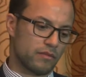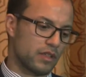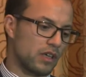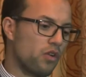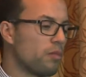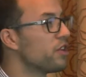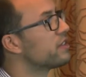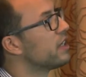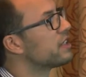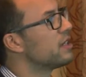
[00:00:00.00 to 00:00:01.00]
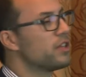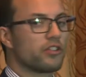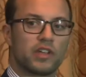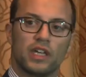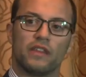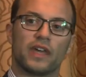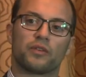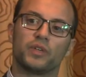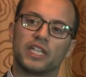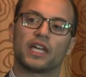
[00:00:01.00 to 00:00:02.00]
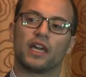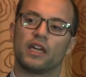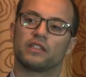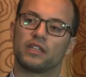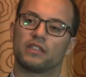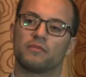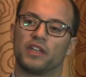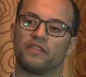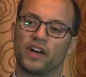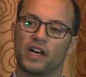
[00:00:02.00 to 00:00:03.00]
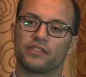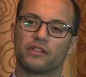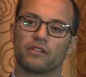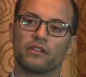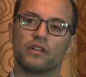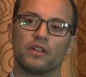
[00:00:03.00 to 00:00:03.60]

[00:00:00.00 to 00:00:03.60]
incorporates an asymmetry in that we decay sentiment faster